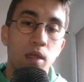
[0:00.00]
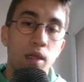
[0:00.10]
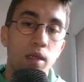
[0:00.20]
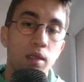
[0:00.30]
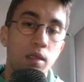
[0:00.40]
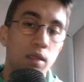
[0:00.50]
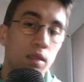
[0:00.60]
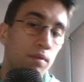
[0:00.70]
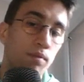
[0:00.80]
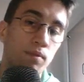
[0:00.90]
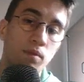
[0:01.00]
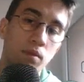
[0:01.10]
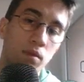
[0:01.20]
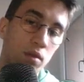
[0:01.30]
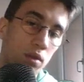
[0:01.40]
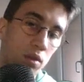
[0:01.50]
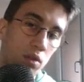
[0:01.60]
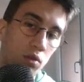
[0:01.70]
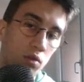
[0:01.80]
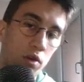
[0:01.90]
and
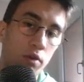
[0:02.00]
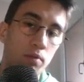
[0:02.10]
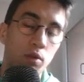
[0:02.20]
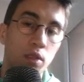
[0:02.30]
so terrible